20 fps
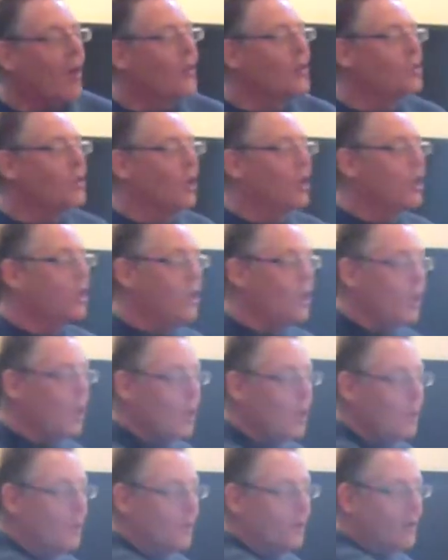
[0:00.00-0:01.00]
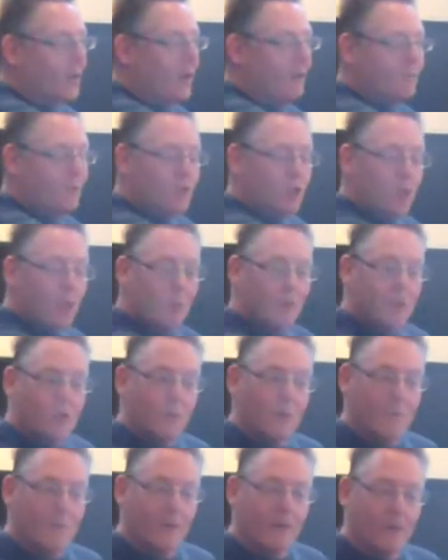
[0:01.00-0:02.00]
there's a queue of
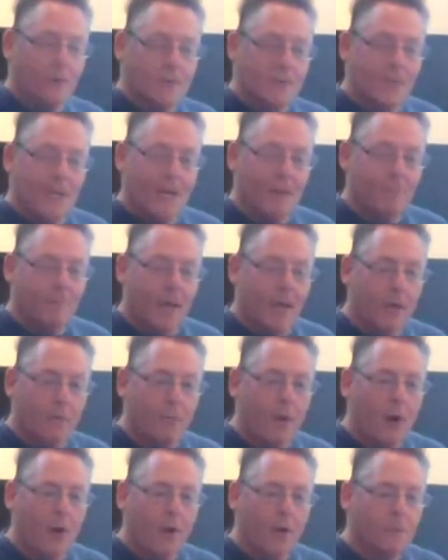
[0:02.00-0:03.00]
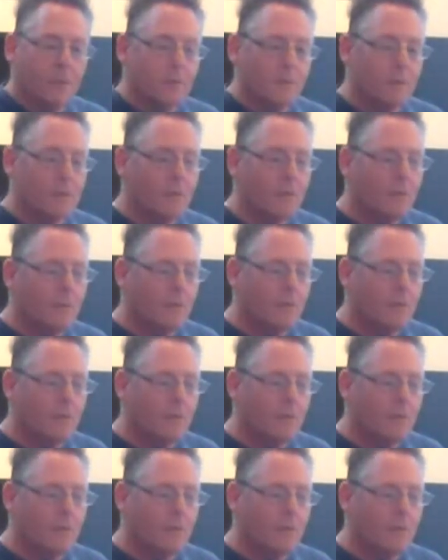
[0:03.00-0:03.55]
Jewish women outside my apartment.